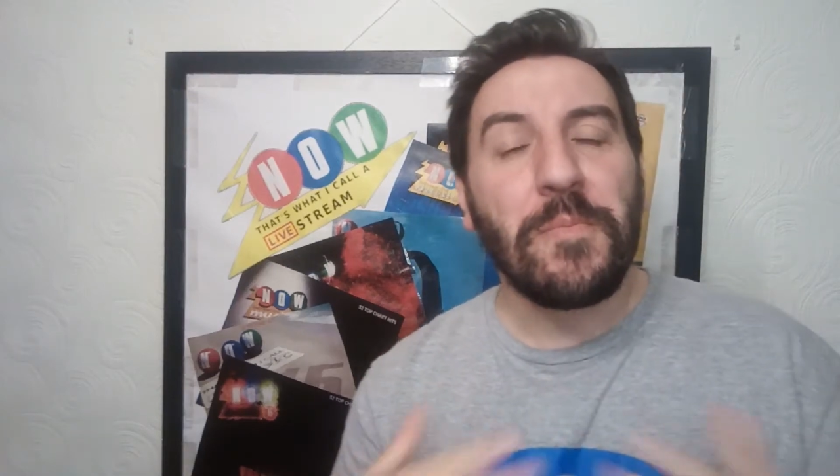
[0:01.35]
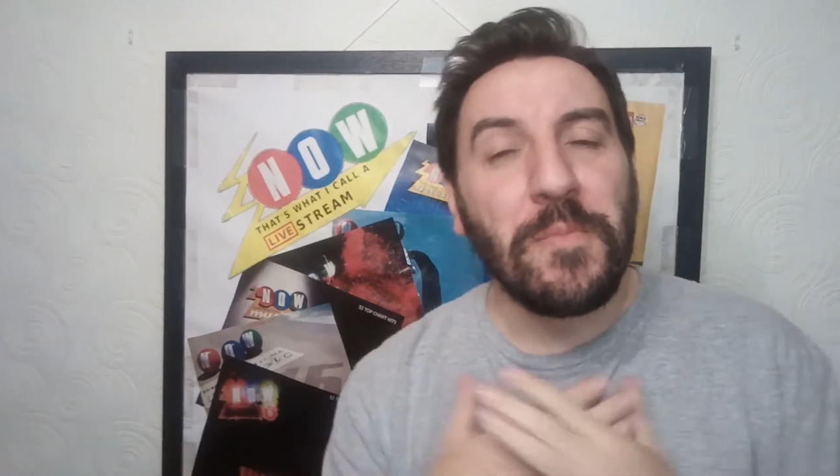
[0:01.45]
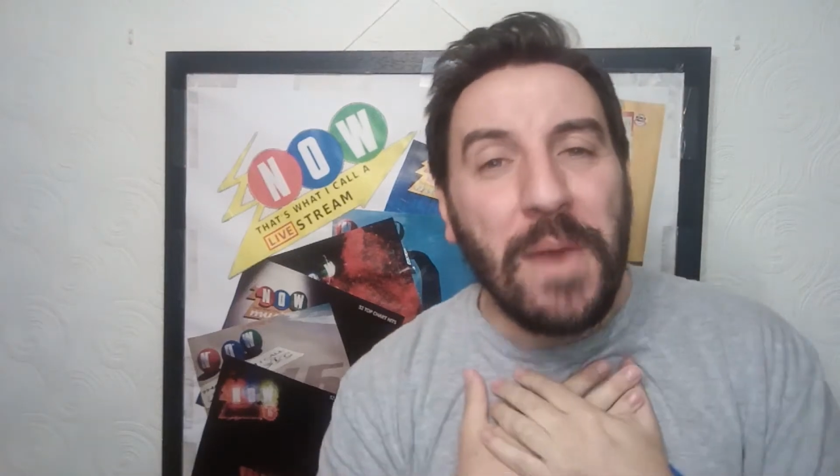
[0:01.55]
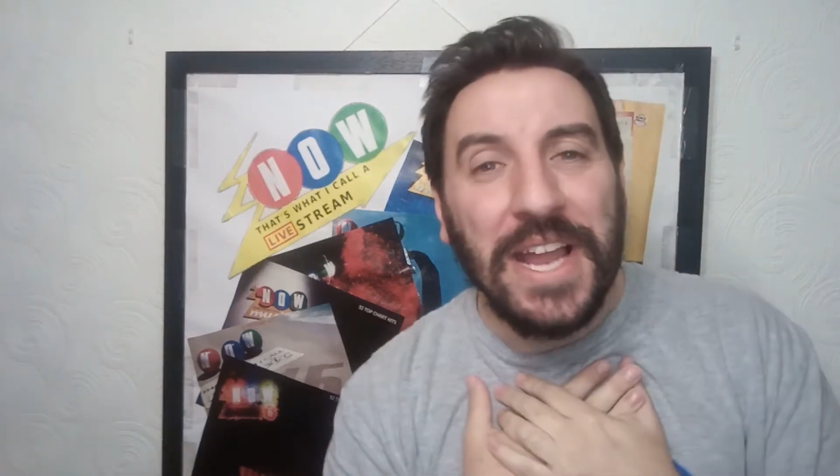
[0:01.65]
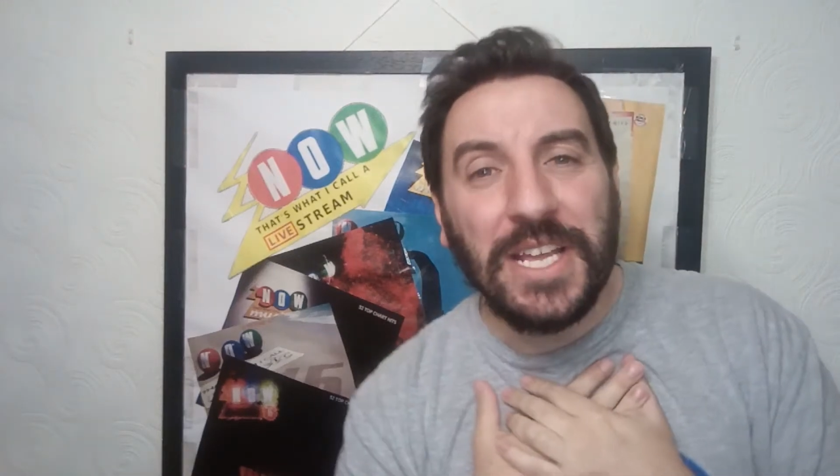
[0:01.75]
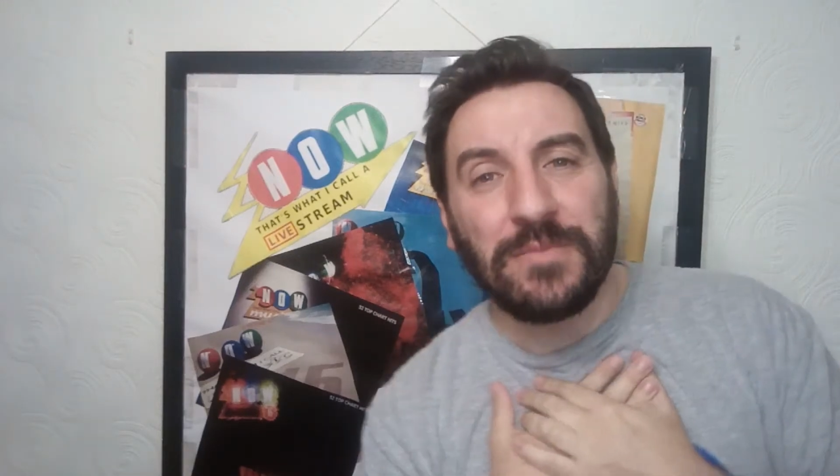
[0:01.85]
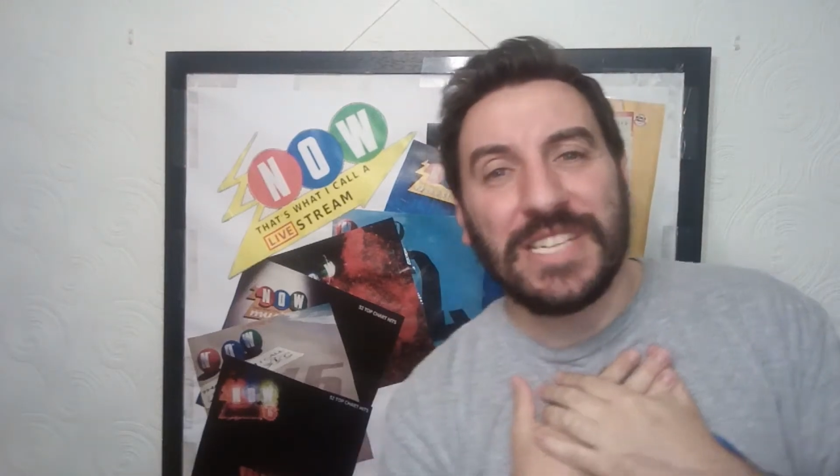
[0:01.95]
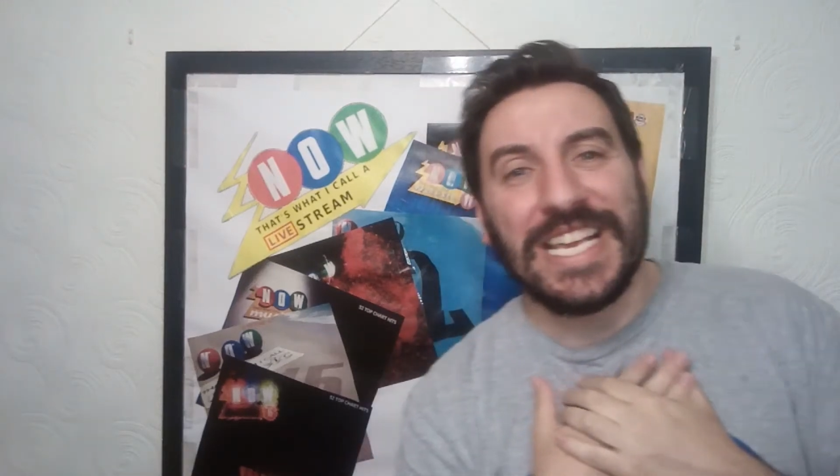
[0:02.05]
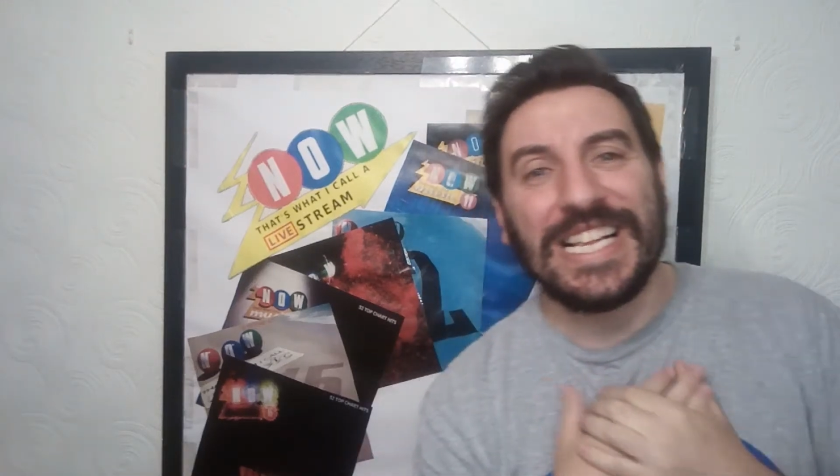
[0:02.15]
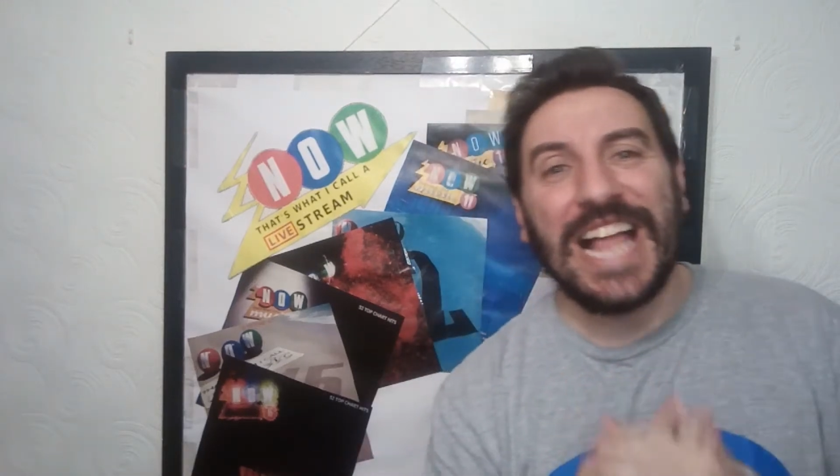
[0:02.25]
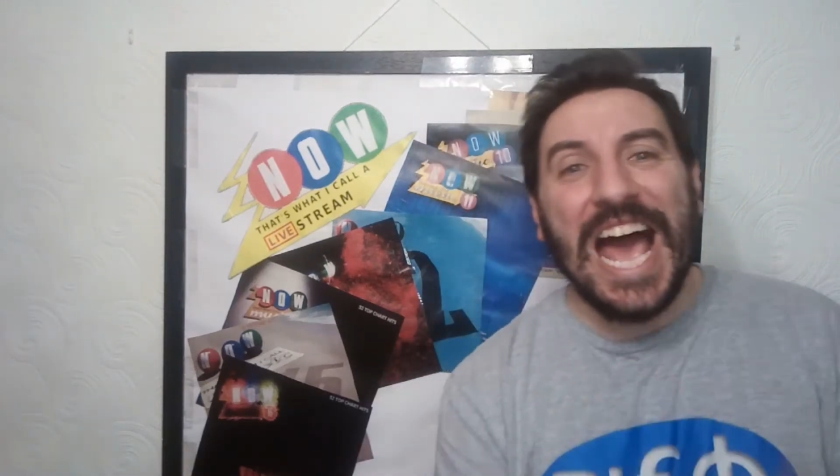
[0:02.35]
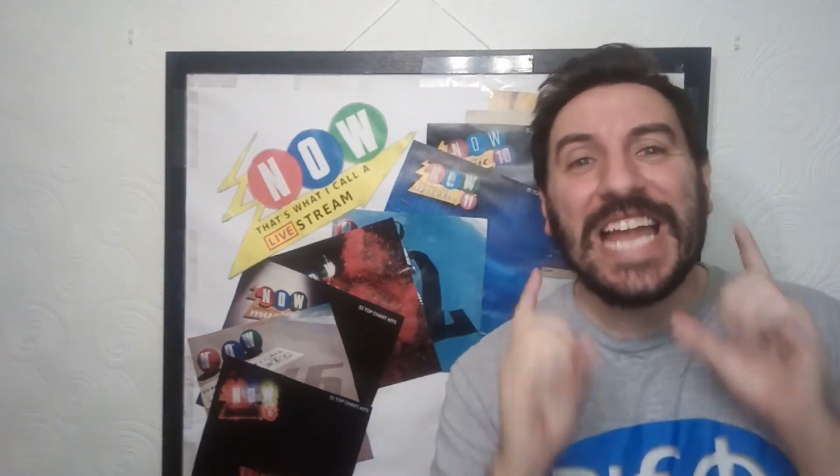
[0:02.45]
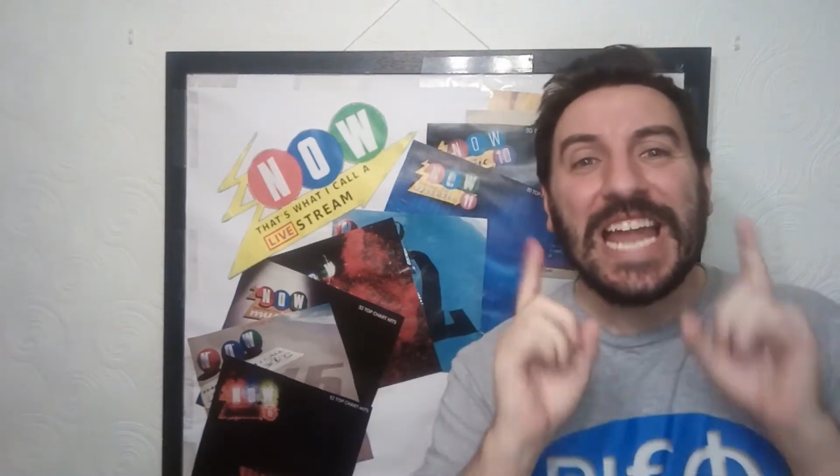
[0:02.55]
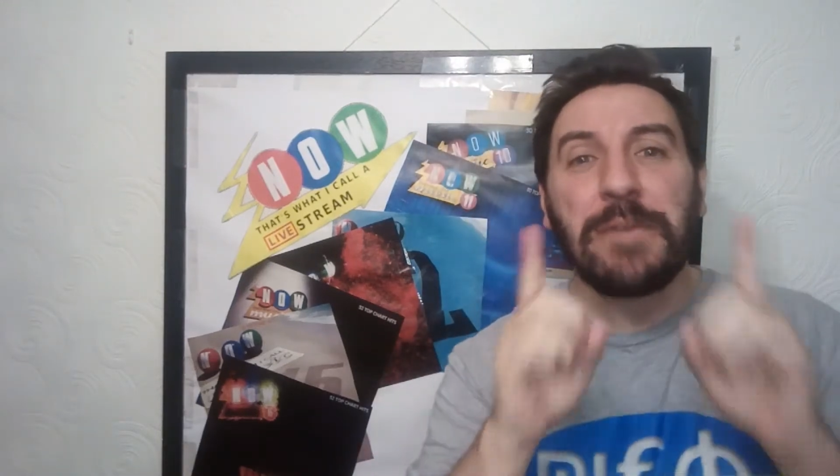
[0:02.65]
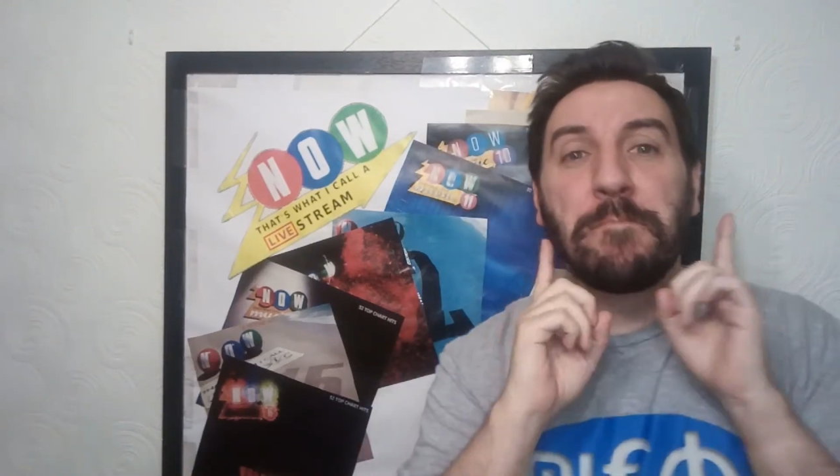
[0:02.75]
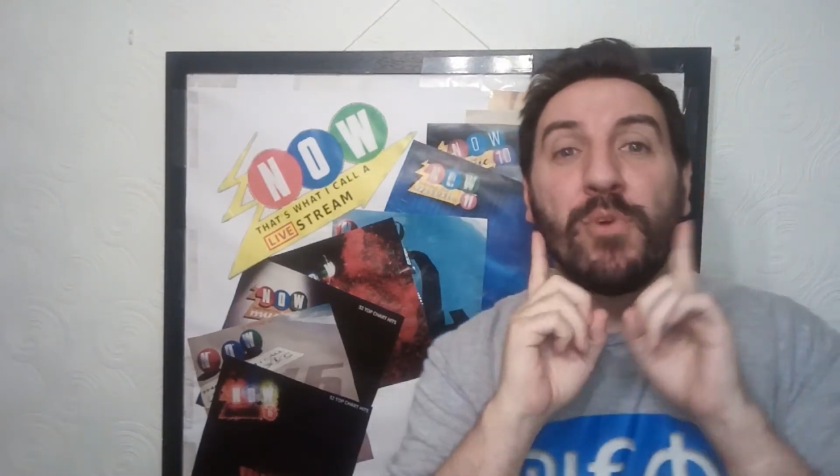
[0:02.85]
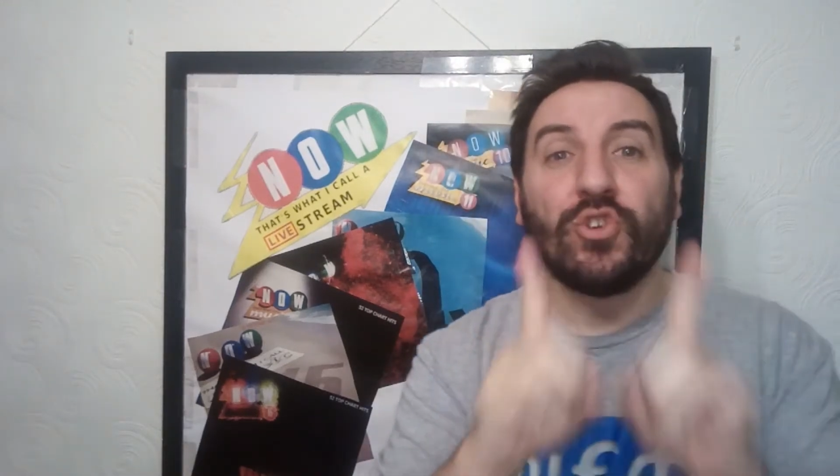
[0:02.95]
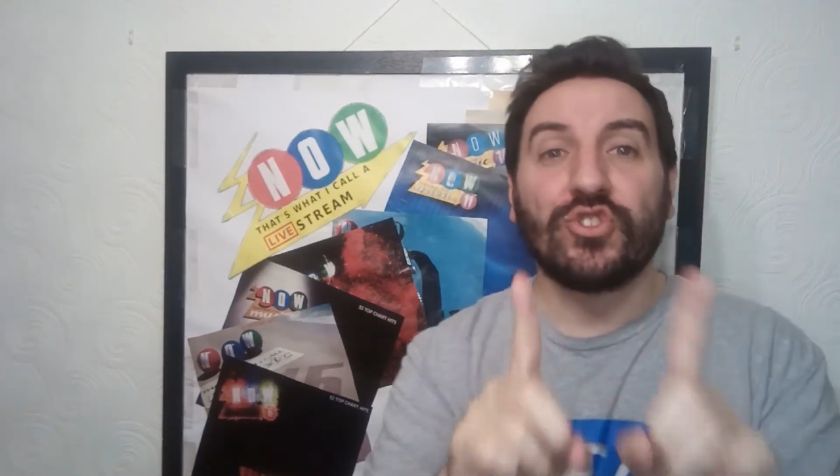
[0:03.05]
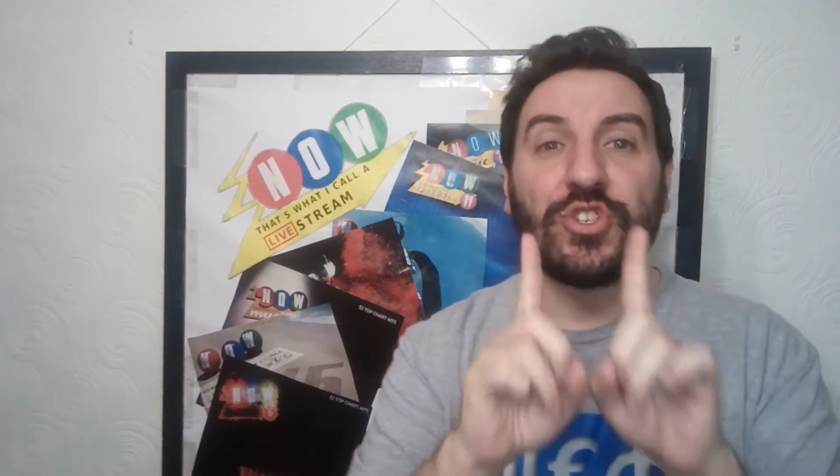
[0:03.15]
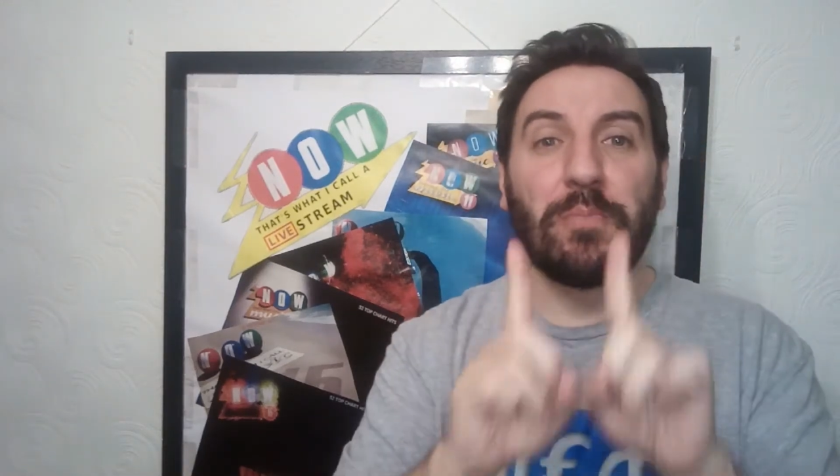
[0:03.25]
My name's Neil, and I
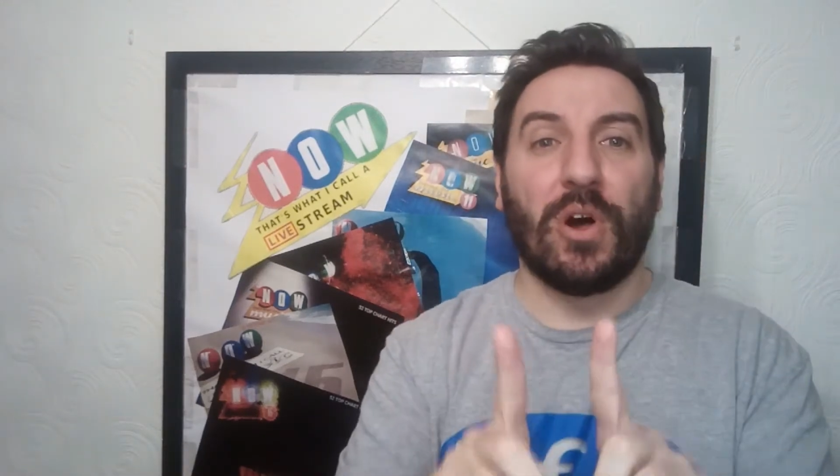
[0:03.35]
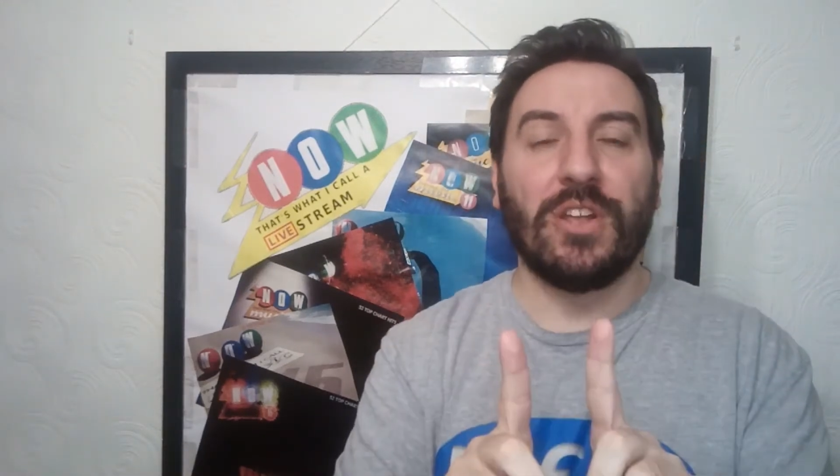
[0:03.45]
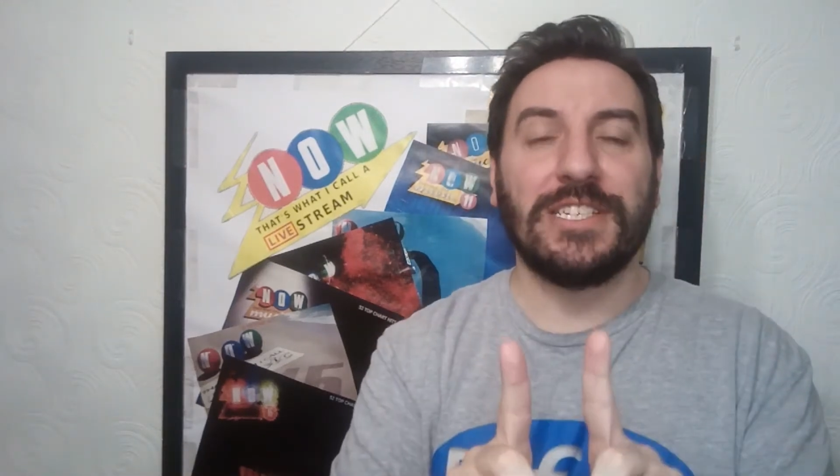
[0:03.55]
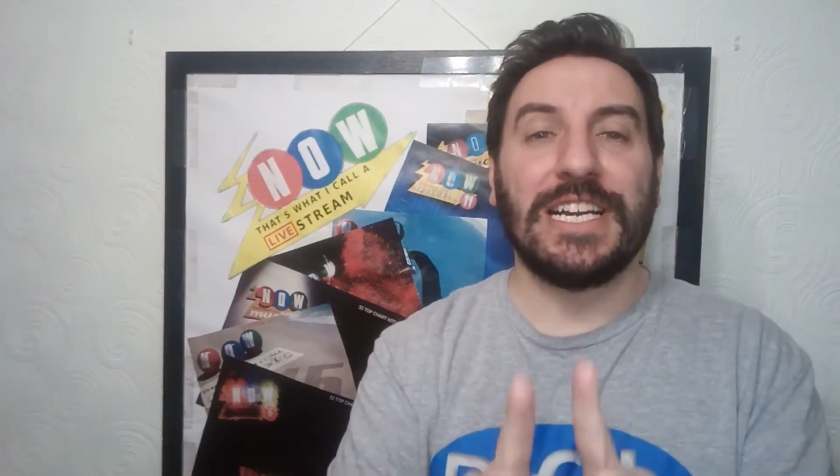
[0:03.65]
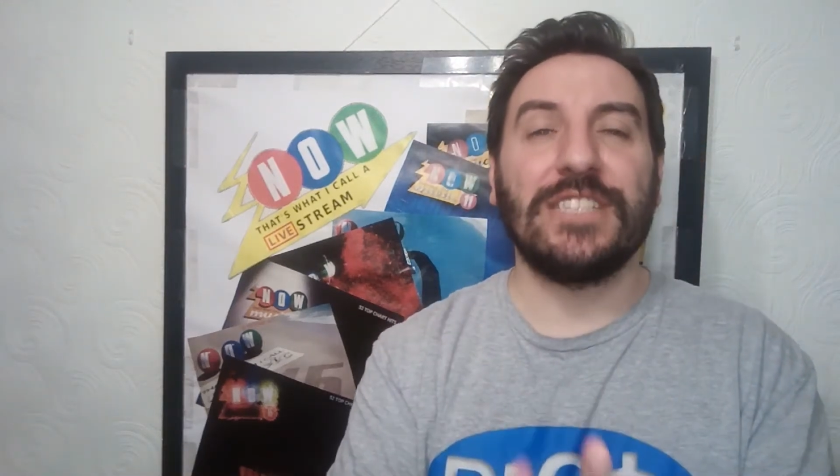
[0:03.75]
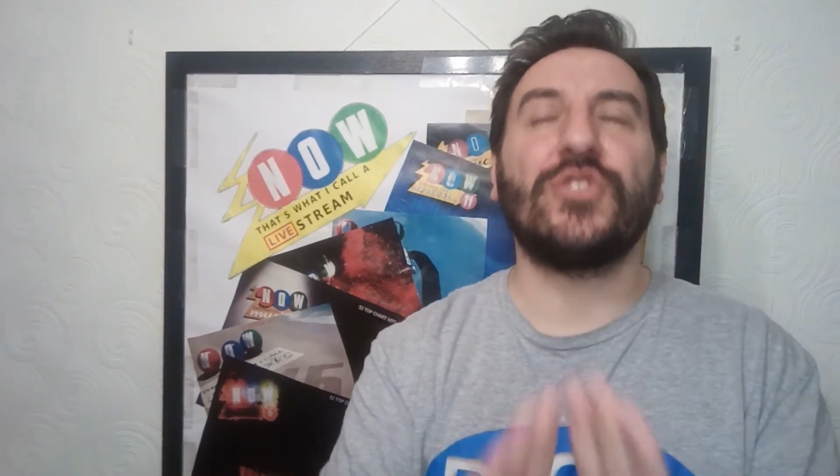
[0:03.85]
must apologise